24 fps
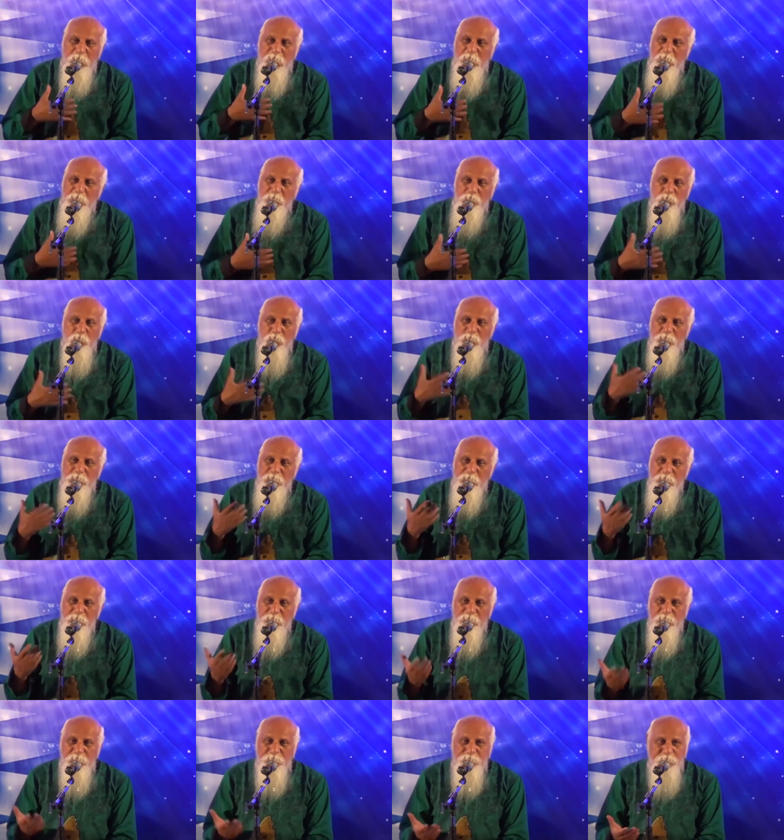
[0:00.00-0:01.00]
I don't
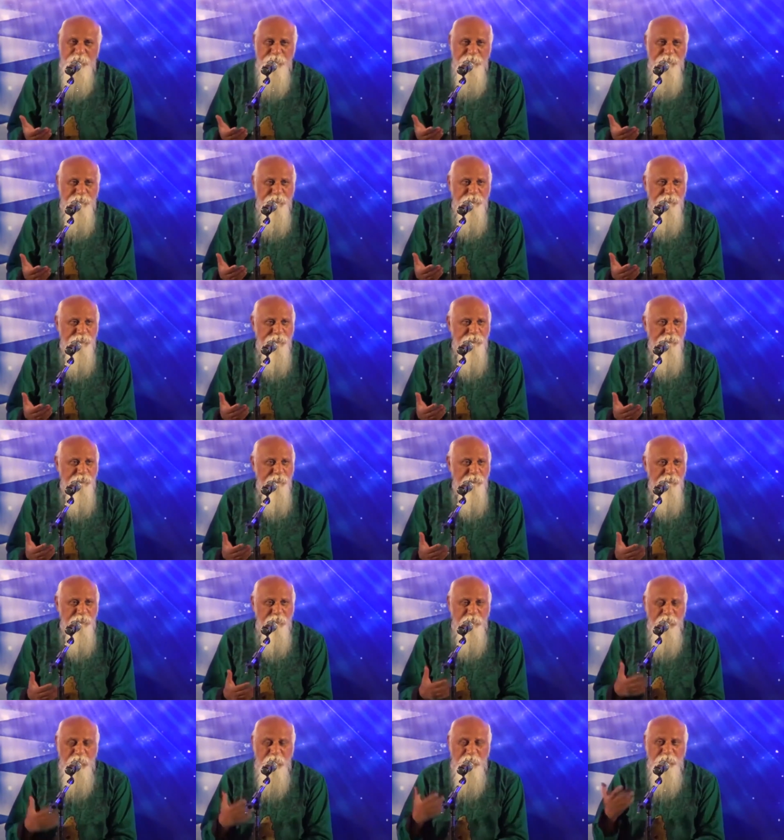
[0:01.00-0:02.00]
heal others.
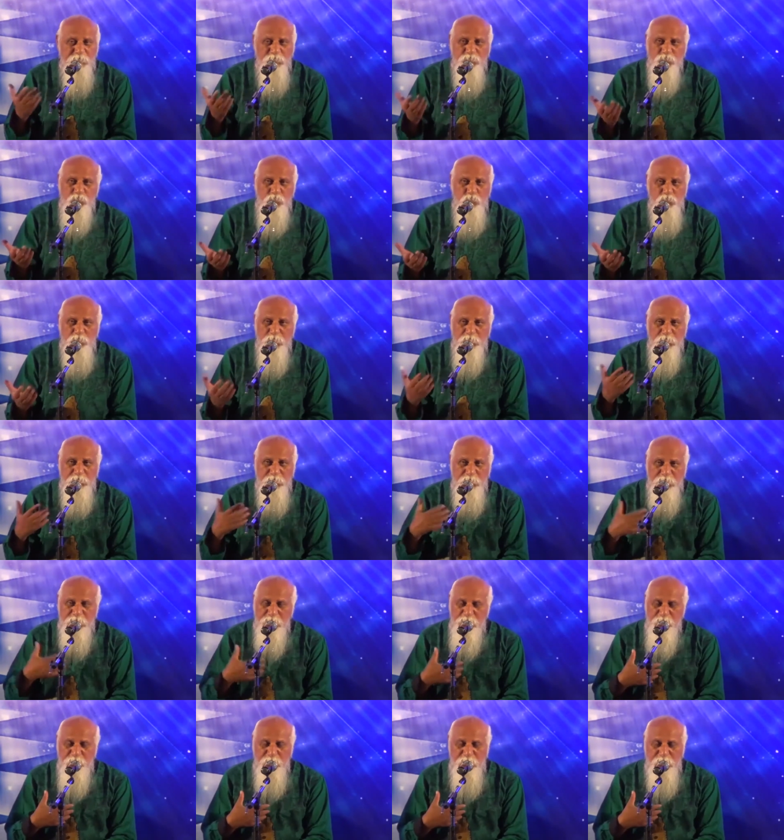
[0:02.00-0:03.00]
Others do not
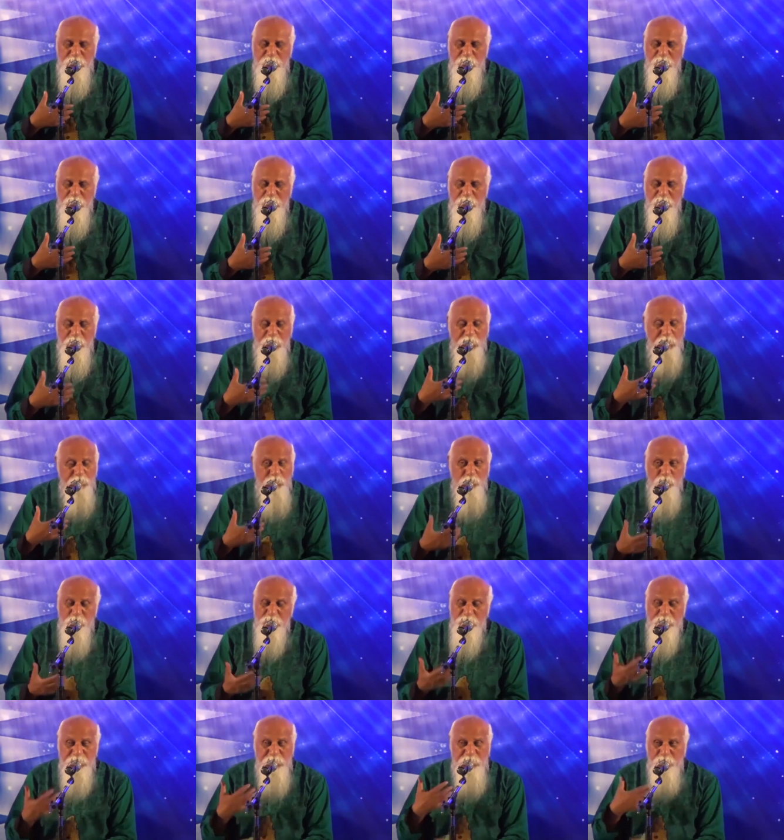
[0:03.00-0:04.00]
heal me. I
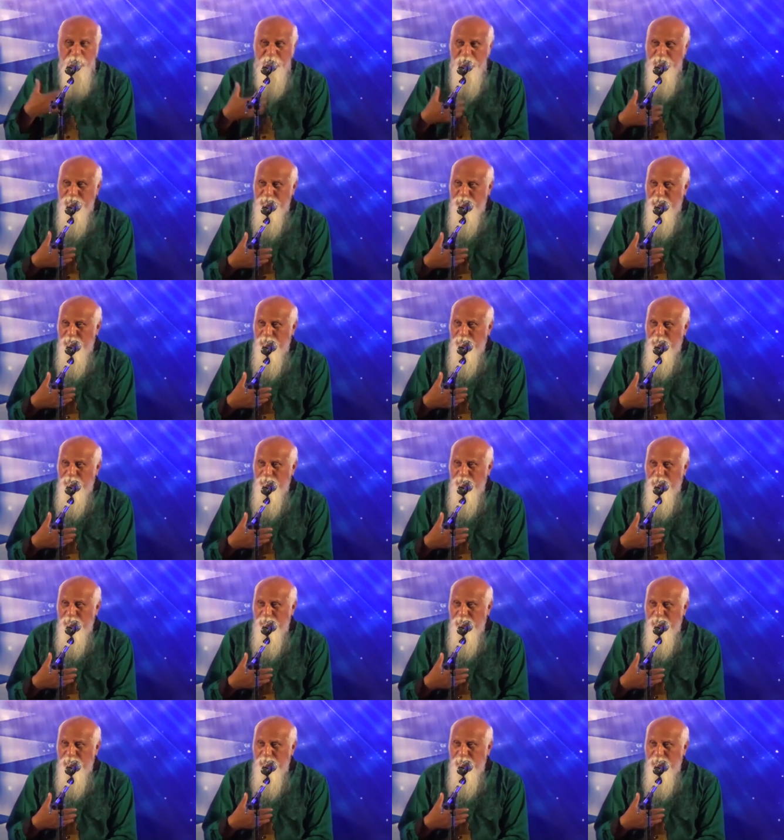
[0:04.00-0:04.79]
don't heal myself.